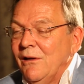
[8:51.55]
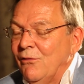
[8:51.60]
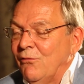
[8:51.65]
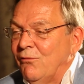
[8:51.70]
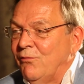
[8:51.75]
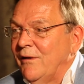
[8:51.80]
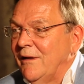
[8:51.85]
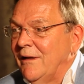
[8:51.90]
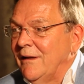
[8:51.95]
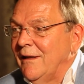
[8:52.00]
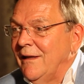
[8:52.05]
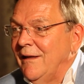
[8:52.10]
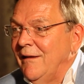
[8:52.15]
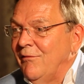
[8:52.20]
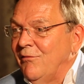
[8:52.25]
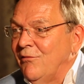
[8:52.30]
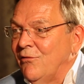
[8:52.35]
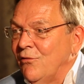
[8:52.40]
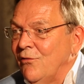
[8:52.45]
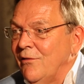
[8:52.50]
you feel the
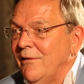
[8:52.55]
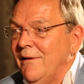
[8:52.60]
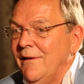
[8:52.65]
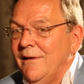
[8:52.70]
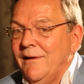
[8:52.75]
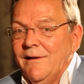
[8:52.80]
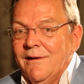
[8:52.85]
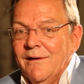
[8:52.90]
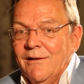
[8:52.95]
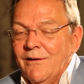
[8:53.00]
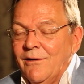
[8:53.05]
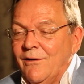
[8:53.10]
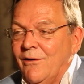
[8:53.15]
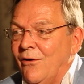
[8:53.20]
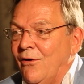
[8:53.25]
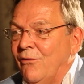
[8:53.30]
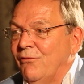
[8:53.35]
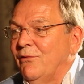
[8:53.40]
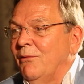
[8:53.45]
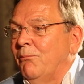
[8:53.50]
history
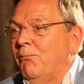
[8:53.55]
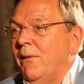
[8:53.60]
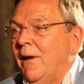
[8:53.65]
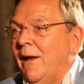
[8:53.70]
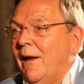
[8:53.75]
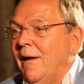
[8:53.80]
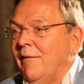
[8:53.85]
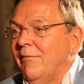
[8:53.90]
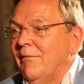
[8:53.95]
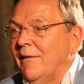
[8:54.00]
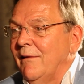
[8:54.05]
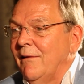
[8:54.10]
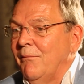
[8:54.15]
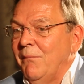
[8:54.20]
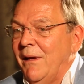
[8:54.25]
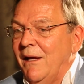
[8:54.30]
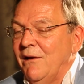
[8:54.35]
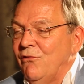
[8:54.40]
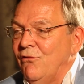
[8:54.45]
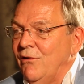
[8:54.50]
of the place and the
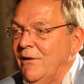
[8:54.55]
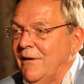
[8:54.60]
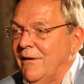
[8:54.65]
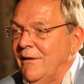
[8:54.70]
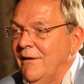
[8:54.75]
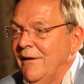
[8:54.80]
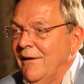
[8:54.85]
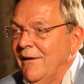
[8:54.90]
magic